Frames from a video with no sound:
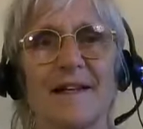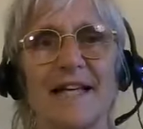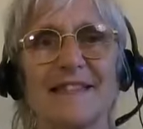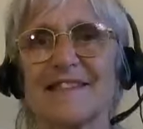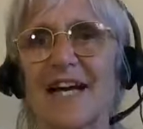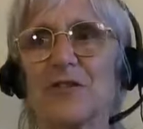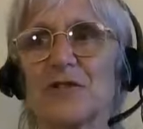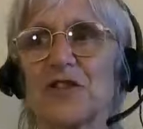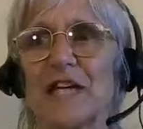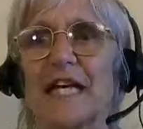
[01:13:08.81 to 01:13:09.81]
That's our
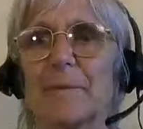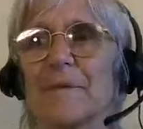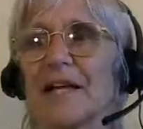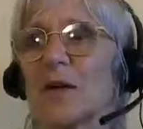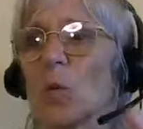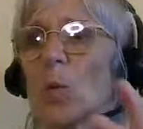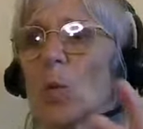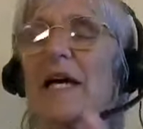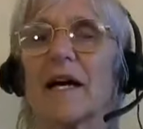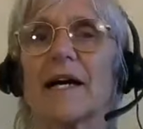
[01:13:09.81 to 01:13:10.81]
dream that
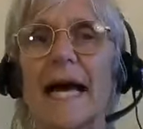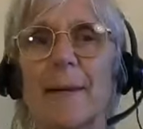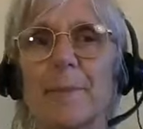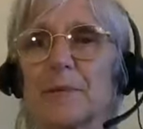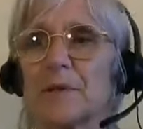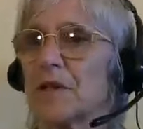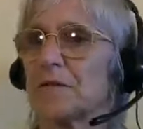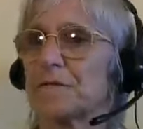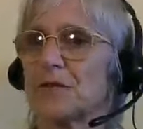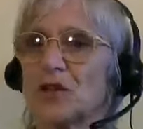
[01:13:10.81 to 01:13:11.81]
we are capable
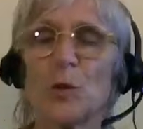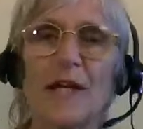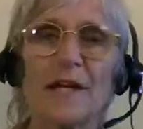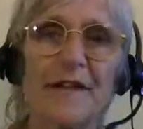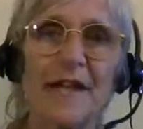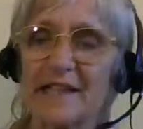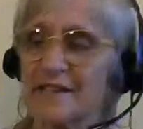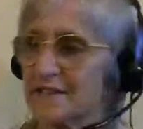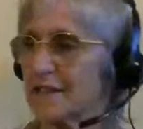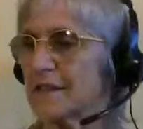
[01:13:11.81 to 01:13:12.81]
of doing
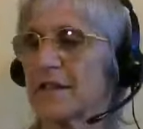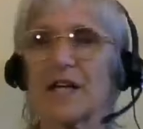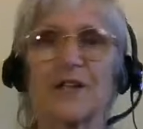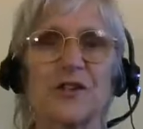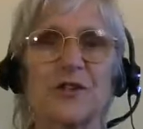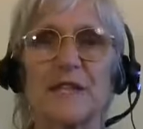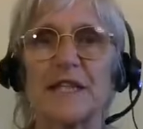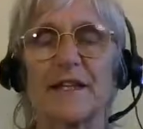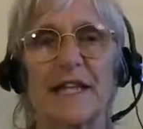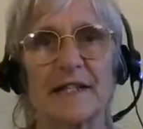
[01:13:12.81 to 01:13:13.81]
things and not
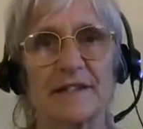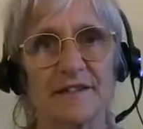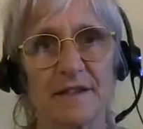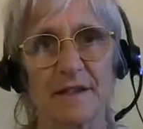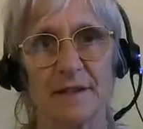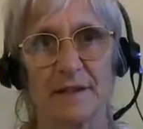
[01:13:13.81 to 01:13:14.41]
doing things.